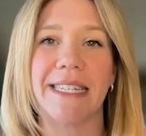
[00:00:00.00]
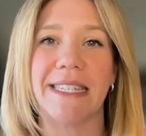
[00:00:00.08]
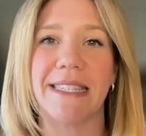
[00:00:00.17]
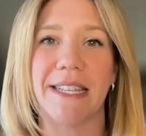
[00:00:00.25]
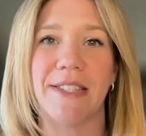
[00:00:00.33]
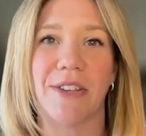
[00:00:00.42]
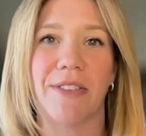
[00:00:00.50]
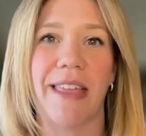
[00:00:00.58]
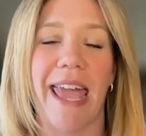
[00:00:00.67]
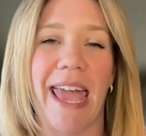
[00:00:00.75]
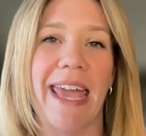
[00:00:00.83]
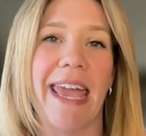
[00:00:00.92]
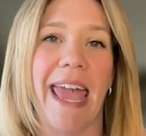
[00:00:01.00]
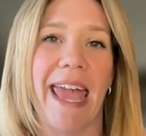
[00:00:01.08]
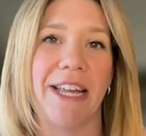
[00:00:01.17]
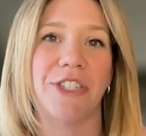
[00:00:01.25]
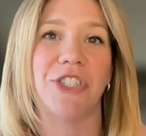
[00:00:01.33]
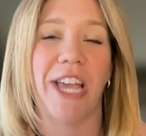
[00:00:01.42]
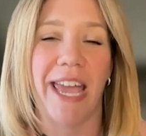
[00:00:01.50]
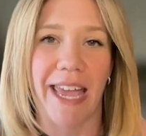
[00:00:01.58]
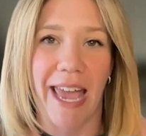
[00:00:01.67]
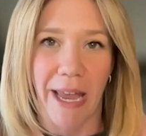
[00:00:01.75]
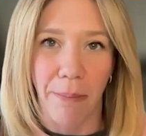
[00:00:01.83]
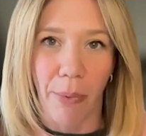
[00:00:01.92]
He sits on the
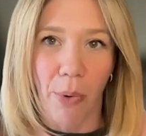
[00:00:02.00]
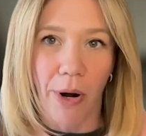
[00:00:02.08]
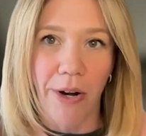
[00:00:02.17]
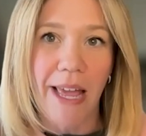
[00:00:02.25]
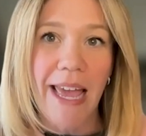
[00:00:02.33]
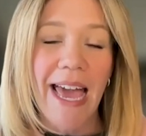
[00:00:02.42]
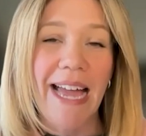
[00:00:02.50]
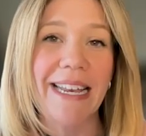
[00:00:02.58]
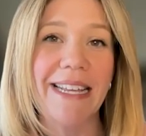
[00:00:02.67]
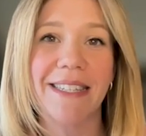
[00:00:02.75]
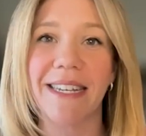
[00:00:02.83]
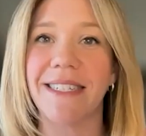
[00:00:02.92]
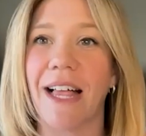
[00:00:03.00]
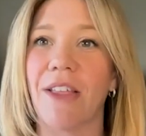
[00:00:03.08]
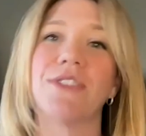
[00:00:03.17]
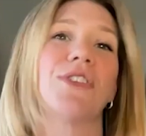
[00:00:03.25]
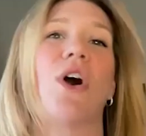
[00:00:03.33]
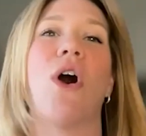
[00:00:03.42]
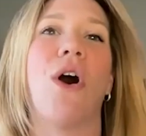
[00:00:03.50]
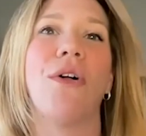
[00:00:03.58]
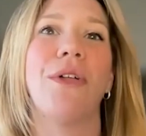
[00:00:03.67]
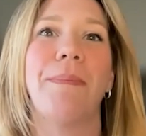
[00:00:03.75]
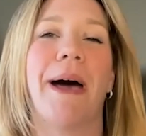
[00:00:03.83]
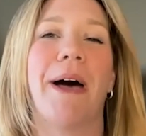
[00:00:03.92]
AHAA board, and he's going to tell us
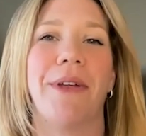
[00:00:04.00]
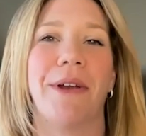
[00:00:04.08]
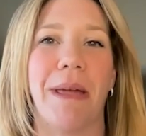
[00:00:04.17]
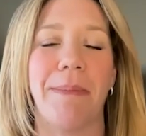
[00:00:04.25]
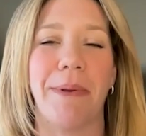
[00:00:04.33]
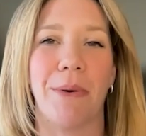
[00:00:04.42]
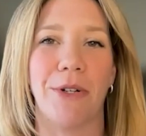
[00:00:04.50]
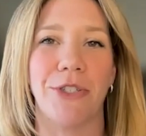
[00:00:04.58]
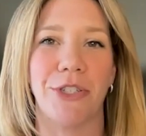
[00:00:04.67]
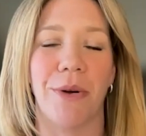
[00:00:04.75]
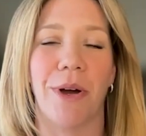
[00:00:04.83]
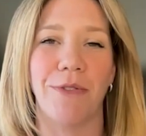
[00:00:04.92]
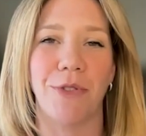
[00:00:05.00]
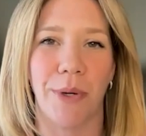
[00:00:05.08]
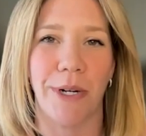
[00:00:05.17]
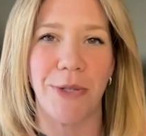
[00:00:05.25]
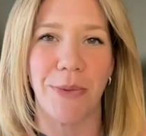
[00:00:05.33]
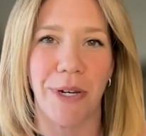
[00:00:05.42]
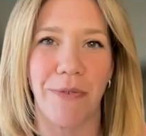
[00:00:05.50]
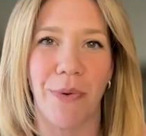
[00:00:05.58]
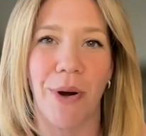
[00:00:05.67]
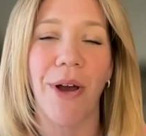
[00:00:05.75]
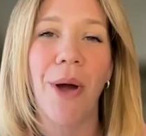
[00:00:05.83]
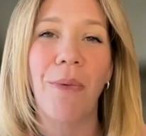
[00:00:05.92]
all about the Arabian Horse Show of
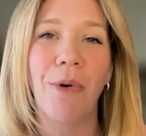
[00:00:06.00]
2024.